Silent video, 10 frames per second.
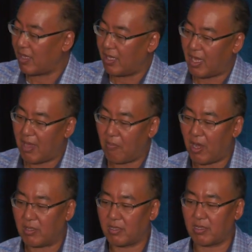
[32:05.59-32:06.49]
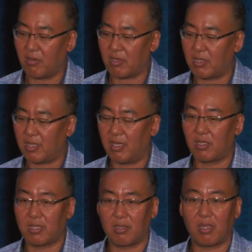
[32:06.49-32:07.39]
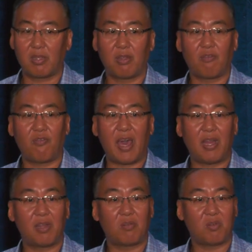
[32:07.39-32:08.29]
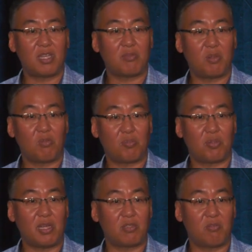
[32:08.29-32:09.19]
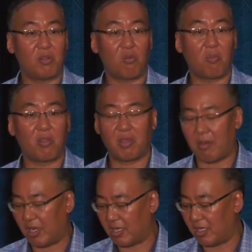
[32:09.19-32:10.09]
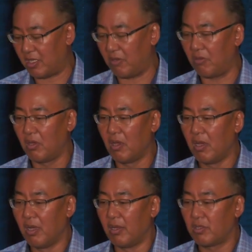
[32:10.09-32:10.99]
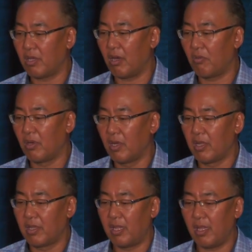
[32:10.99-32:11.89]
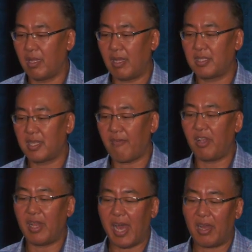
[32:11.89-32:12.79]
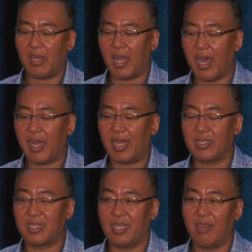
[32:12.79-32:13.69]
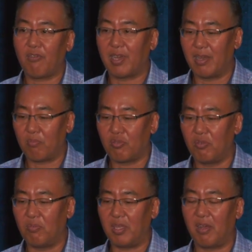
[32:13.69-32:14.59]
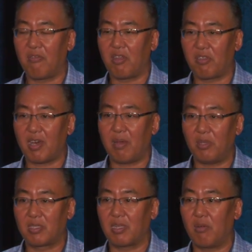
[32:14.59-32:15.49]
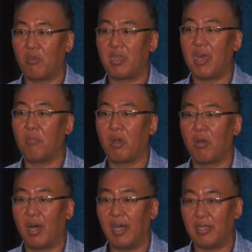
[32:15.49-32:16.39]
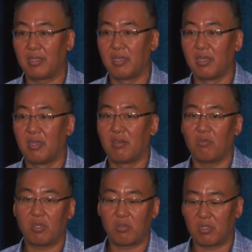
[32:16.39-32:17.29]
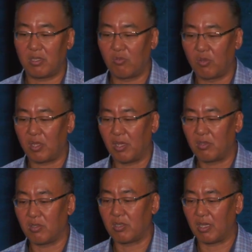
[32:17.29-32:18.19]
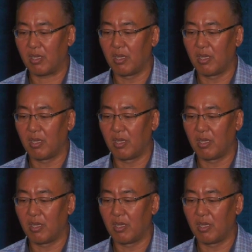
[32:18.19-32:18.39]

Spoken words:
in 9 months, you can see the fat that has been replaced with normal thymic tissue. So the 7 out of 9 has significant improvement of their thymus gland with MRIs, which was really interesting.